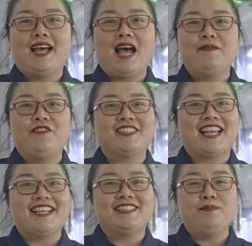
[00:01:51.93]

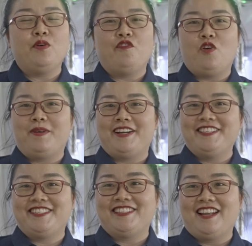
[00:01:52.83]
emphasizing
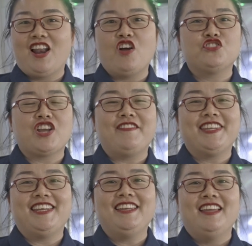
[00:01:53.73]
performance,
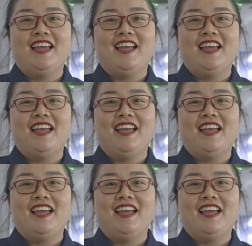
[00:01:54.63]
longevity,